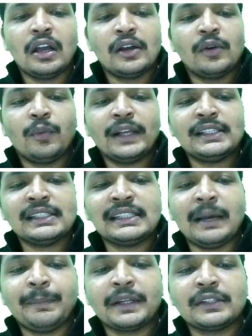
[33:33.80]
Why is this
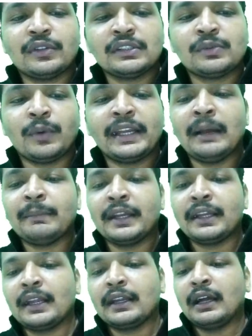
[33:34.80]
happening, students? Why am
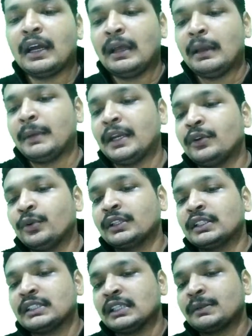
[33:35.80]
I doing
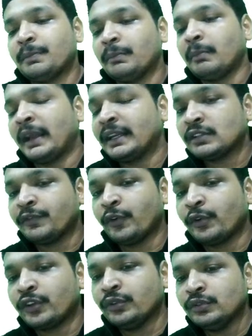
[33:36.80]
this as minus
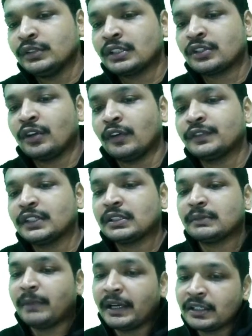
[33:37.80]
4q instead of this
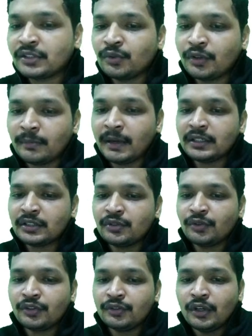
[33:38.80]
minus
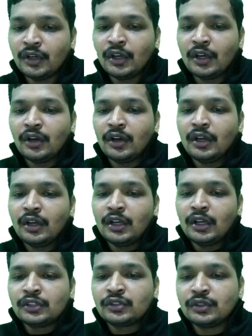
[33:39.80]
2q?
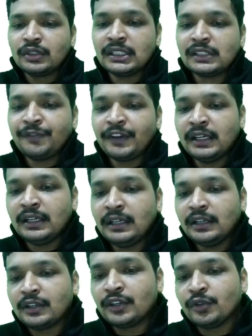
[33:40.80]
So this
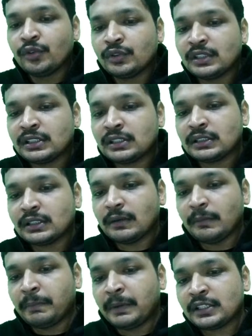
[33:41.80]
field due to this
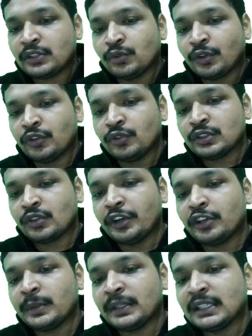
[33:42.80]
plus 2q is going to
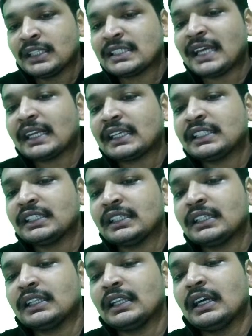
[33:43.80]
be in this direction,
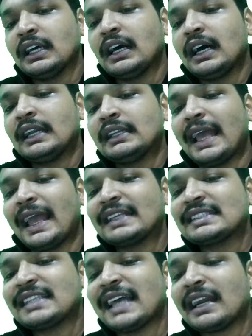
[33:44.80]
and the
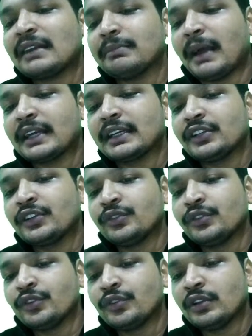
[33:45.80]
exact magnitude
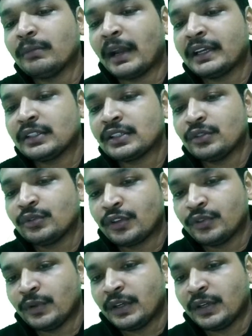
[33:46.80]
due to the minus 2q.